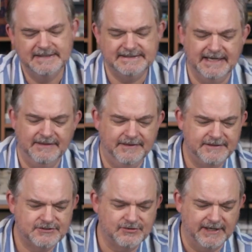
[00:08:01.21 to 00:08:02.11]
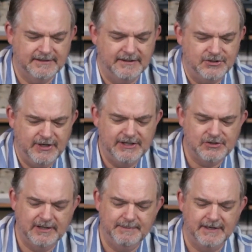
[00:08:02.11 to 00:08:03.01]
send this trick to
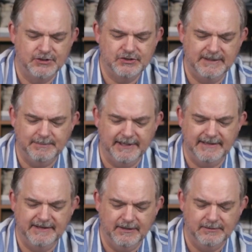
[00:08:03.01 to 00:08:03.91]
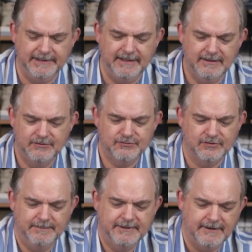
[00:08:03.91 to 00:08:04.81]
Changeling because she played the only
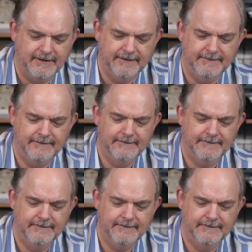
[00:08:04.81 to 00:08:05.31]
trump card.